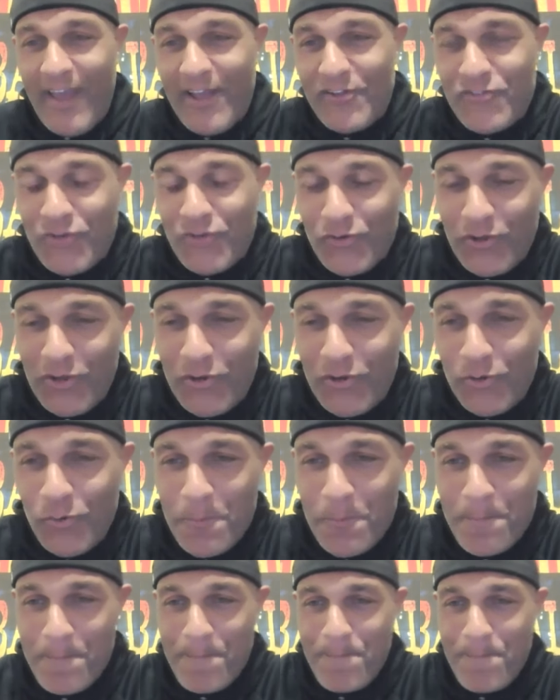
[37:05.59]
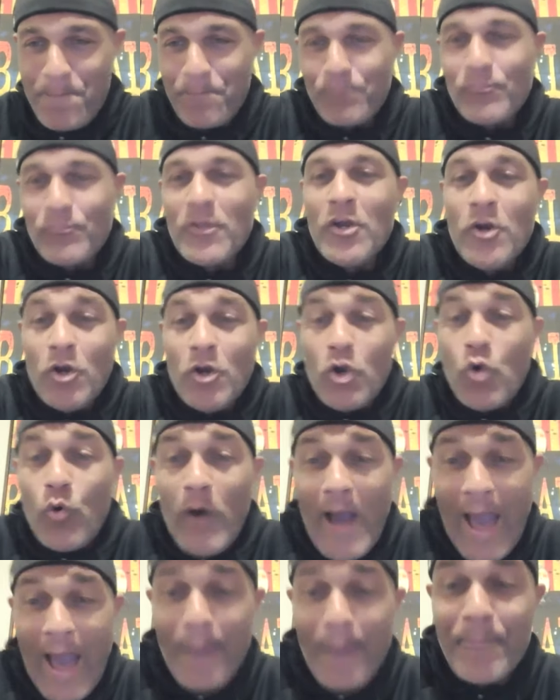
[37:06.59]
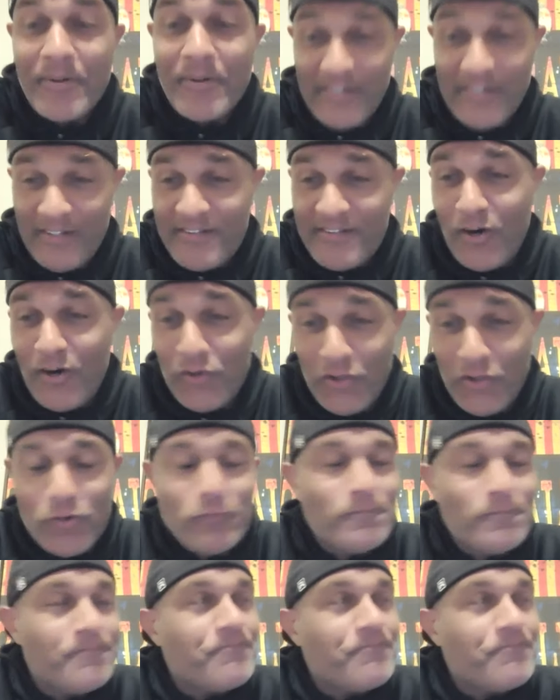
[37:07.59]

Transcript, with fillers: H O U who will happily tell you